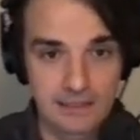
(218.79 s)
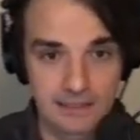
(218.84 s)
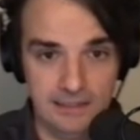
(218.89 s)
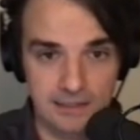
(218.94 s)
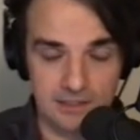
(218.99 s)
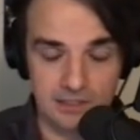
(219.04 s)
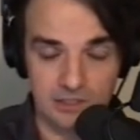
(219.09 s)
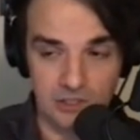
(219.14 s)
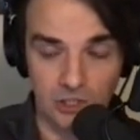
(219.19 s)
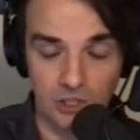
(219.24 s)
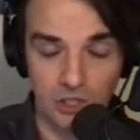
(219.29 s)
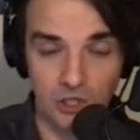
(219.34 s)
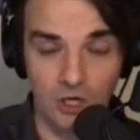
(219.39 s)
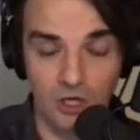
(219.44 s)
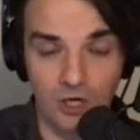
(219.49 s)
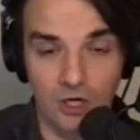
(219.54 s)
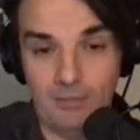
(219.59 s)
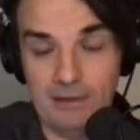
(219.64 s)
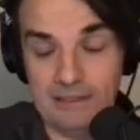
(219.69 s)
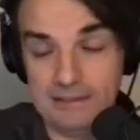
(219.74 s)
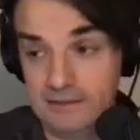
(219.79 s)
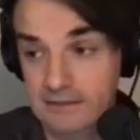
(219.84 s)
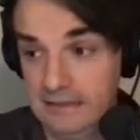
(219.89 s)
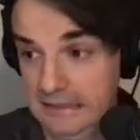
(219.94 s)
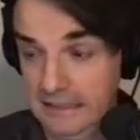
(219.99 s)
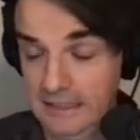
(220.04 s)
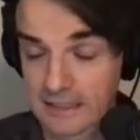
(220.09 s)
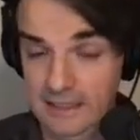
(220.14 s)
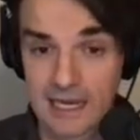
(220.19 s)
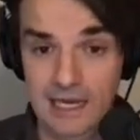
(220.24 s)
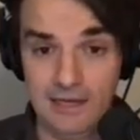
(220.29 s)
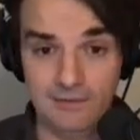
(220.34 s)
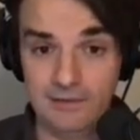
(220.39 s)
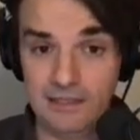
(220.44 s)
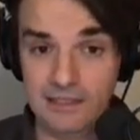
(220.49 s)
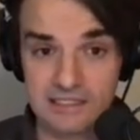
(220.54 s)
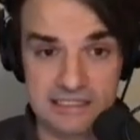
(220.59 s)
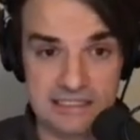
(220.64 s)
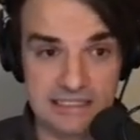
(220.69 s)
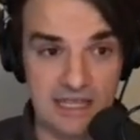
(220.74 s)
So, but uh, yeah,
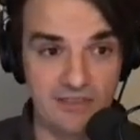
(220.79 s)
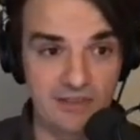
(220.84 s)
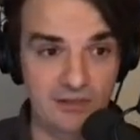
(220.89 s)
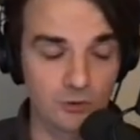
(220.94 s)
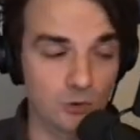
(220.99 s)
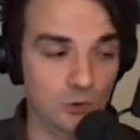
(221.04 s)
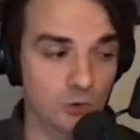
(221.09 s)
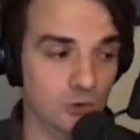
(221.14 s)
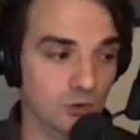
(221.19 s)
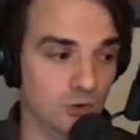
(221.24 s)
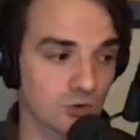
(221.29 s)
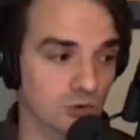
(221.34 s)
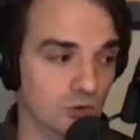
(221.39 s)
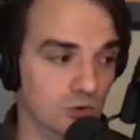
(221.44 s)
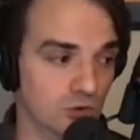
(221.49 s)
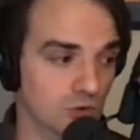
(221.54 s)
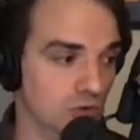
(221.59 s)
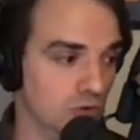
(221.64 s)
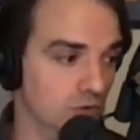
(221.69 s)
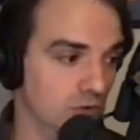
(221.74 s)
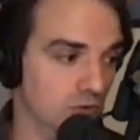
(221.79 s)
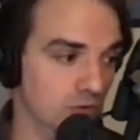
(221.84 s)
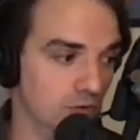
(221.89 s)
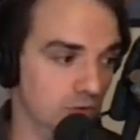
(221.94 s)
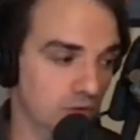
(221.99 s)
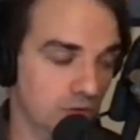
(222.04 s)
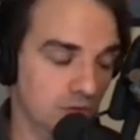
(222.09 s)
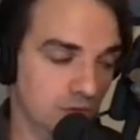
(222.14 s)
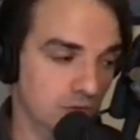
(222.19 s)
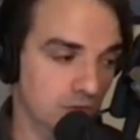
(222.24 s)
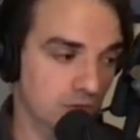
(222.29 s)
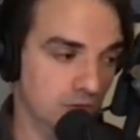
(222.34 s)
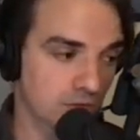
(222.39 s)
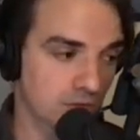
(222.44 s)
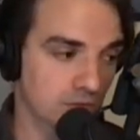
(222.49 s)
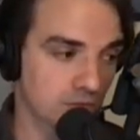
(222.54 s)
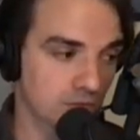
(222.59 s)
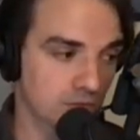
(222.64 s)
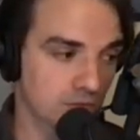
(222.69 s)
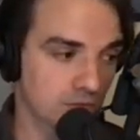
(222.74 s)
there's nothing to,
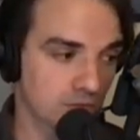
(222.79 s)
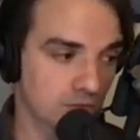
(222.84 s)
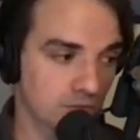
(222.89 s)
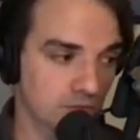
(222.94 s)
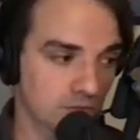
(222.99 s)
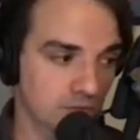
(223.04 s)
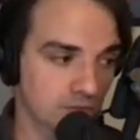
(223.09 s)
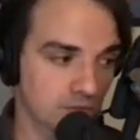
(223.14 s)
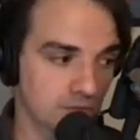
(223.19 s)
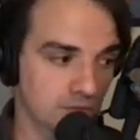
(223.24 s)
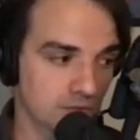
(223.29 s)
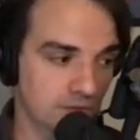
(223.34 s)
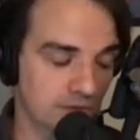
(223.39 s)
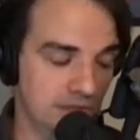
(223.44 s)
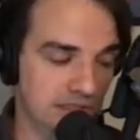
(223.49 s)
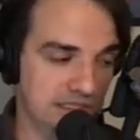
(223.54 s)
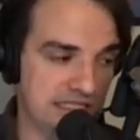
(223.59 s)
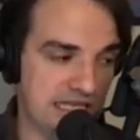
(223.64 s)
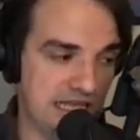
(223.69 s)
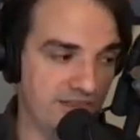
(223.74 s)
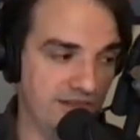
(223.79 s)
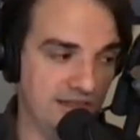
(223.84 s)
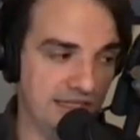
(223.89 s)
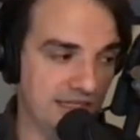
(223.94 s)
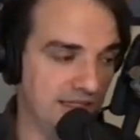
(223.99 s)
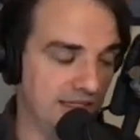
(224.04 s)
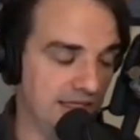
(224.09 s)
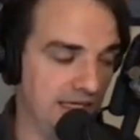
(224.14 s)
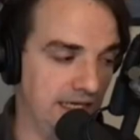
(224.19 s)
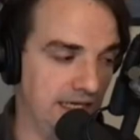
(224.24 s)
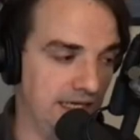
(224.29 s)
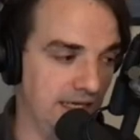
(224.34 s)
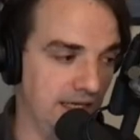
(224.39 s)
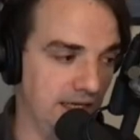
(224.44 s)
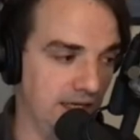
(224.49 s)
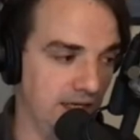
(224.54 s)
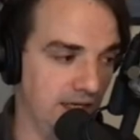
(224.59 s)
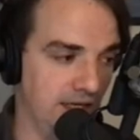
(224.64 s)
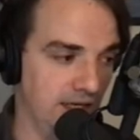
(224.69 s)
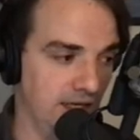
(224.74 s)
there's nothing that
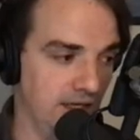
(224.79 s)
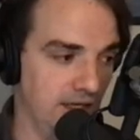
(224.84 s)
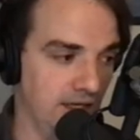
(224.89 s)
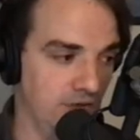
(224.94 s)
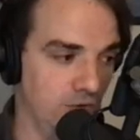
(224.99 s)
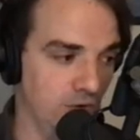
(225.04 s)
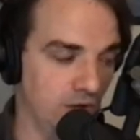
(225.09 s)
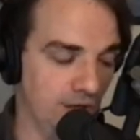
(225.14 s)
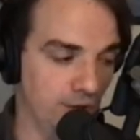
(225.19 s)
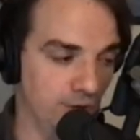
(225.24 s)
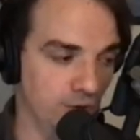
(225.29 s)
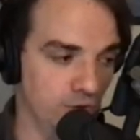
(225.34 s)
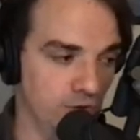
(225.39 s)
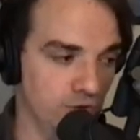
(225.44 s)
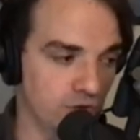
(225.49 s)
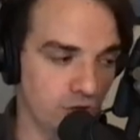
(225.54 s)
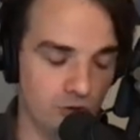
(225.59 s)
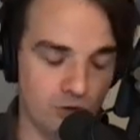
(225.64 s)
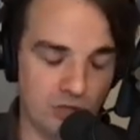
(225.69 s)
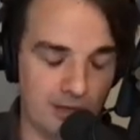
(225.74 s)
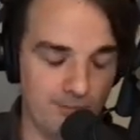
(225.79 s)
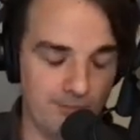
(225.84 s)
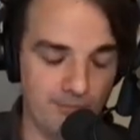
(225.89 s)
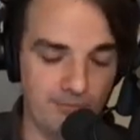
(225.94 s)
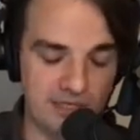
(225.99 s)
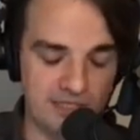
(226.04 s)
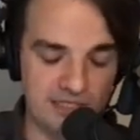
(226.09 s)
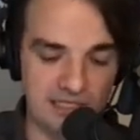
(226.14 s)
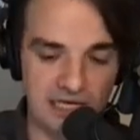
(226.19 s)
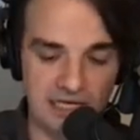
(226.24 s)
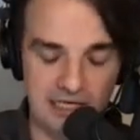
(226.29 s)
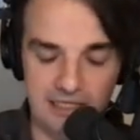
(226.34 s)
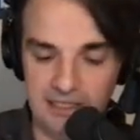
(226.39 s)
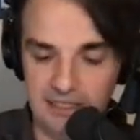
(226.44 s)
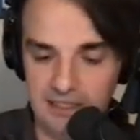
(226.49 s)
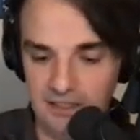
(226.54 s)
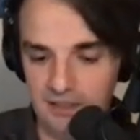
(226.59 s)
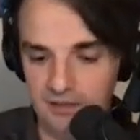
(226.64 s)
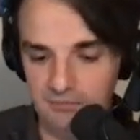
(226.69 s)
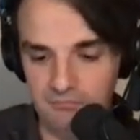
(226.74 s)
uh, you cannot do. So you can
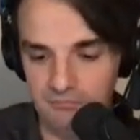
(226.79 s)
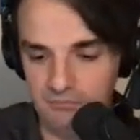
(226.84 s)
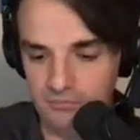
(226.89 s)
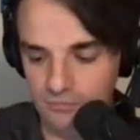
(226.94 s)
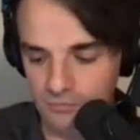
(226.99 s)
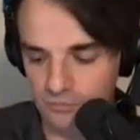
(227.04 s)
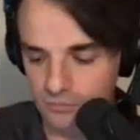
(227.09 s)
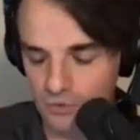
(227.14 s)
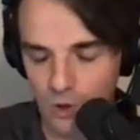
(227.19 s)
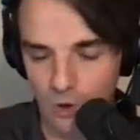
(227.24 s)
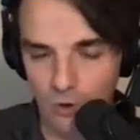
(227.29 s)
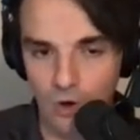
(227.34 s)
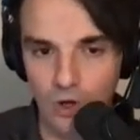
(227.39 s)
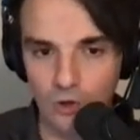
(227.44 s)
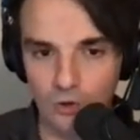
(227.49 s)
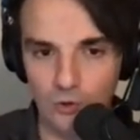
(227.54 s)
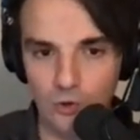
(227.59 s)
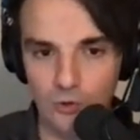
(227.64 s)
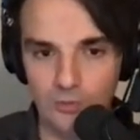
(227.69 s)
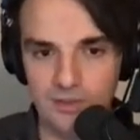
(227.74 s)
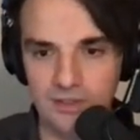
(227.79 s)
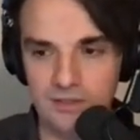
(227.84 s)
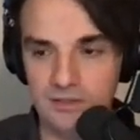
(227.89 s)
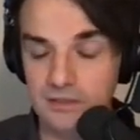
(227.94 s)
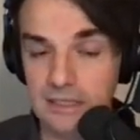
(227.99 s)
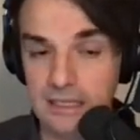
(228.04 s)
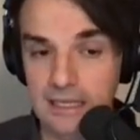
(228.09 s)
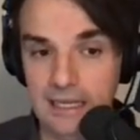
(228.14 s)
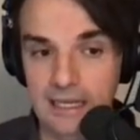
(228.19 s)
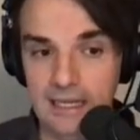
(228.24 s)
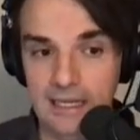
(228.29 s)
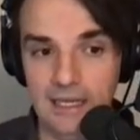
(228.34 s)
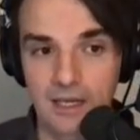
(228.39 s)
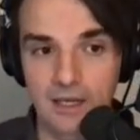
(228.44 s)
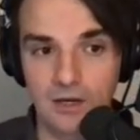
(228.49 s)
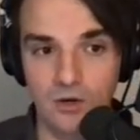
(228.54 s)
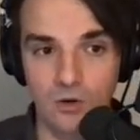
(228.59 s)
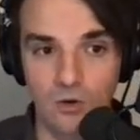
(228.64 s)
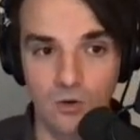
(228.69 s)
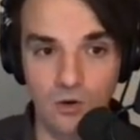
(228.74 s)
basically go all Groovy,
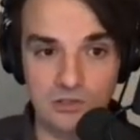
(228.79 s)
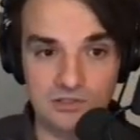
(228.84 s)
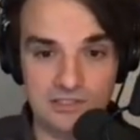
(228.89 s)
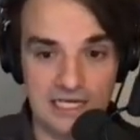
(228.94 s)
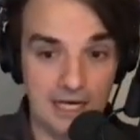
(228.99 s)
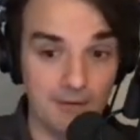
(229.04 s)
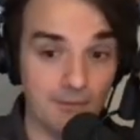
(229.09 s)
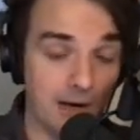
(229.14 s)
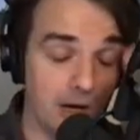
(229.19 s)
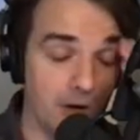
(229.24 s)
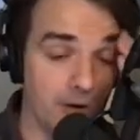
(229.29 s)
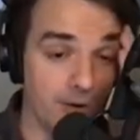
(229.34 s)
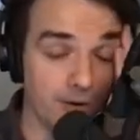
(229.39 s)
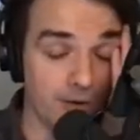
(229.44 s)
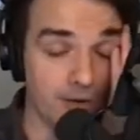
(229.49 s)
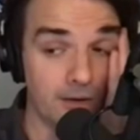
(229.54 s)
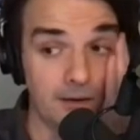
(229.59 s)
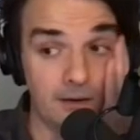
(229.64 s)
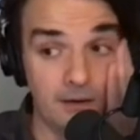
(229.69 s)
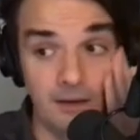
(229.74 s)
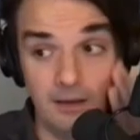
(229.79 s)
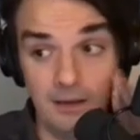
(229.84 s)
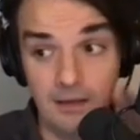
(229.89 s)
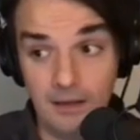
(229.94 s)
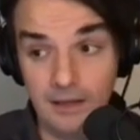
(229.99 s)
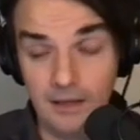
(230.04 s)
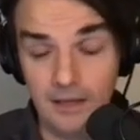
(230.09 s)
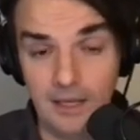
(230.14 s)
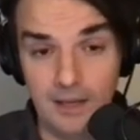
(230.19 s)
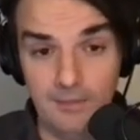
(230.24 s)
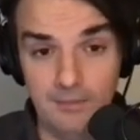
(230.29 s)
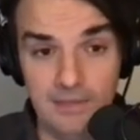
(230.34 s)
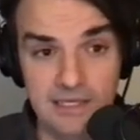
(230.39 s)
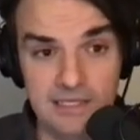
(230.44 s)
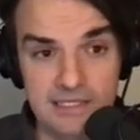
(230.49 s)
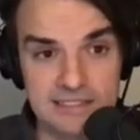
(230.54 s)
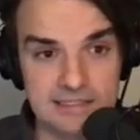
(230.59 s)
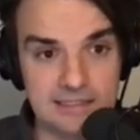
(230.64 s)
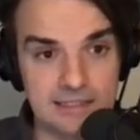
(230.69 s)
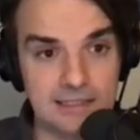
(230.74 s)
uh, go all Java, or uh,
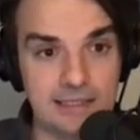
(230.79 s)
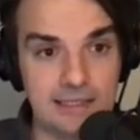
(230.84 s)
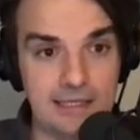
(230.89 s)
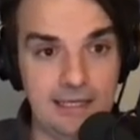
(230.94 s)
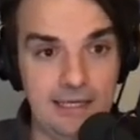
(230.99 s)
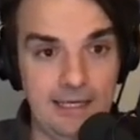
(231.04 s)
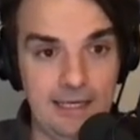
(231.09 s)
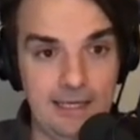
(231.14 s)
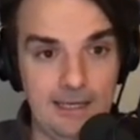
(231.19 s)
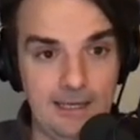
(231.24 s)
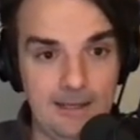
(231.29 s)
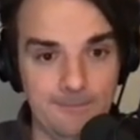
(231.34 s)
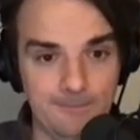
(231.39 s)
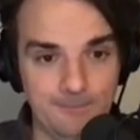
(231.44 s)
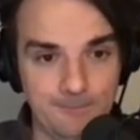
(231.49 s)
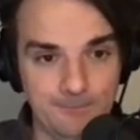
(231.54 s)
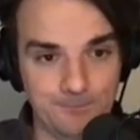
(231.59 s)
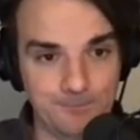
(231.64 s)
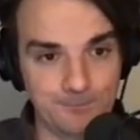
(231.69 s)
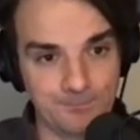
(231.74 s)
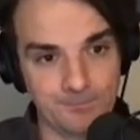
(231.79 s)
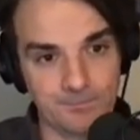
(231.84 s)
mixed. Um,